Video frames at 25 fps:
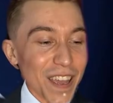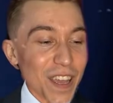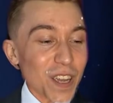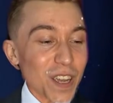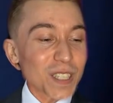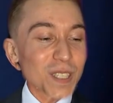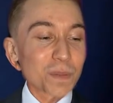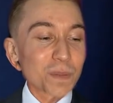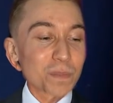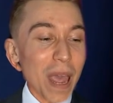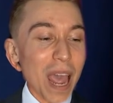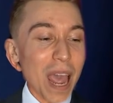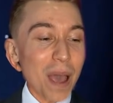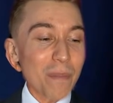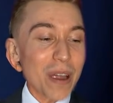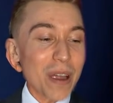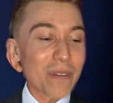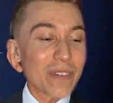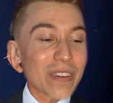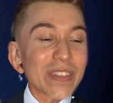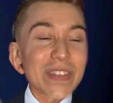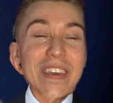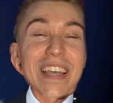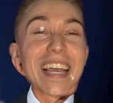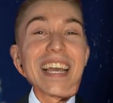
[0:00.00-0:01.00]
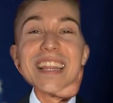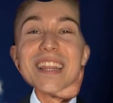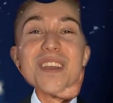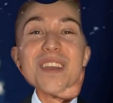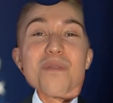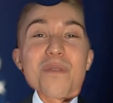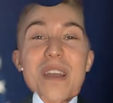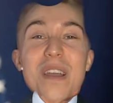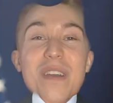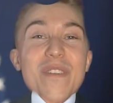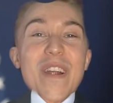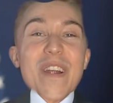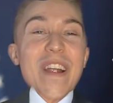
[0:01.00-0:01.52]
You spam everything at the
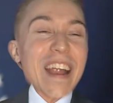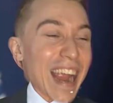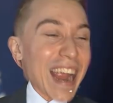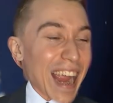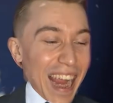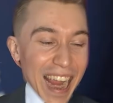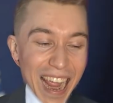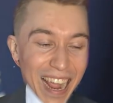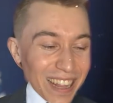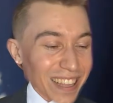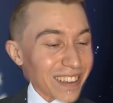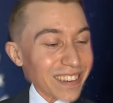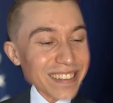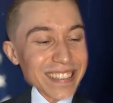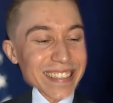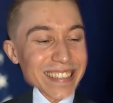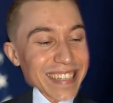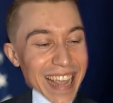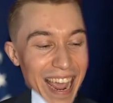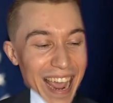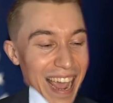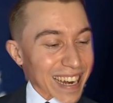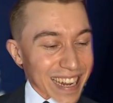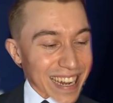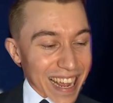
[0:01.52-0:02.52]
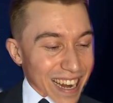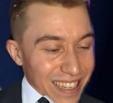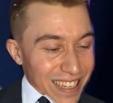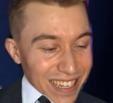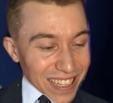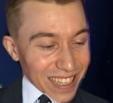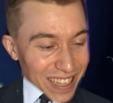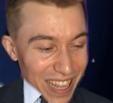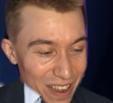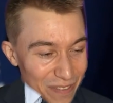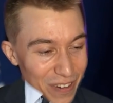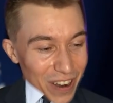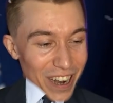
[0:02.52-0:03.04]
river, and you stand and
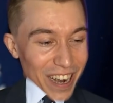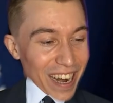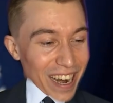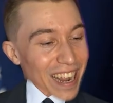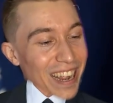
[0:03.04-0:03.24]
deliver.